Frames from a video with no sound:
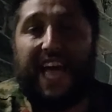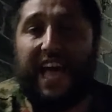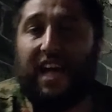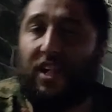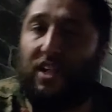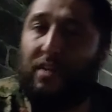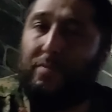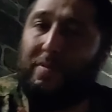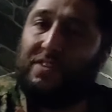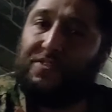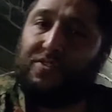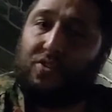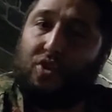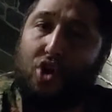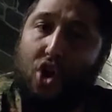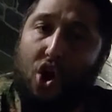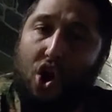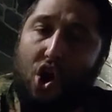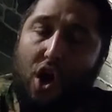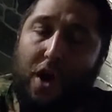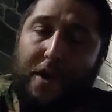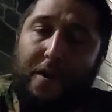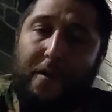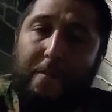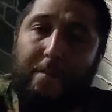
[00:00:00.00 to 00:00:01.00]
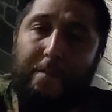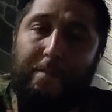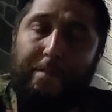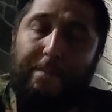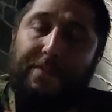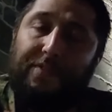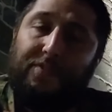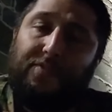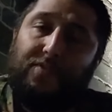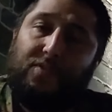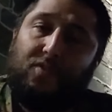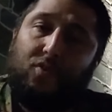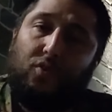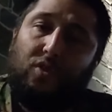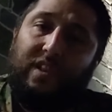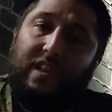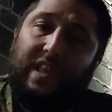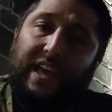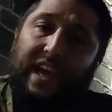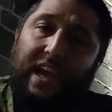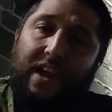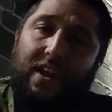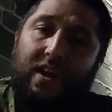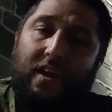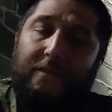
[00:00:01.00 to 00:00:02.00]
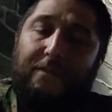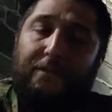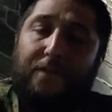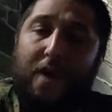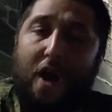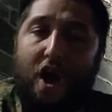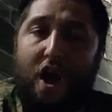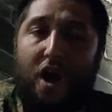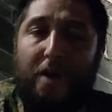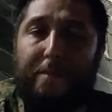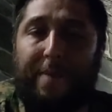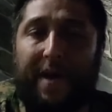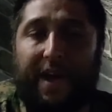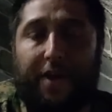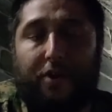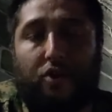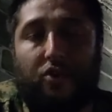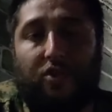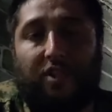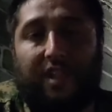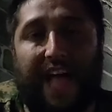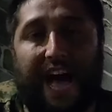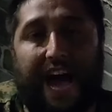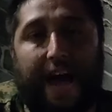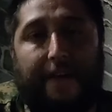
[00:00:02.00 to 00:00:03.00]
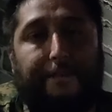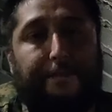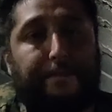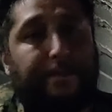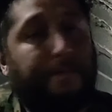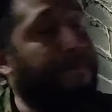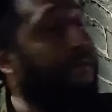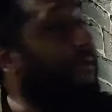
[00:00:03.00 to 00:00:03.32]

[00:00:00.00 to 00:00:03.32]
elements could, to lead a far better life,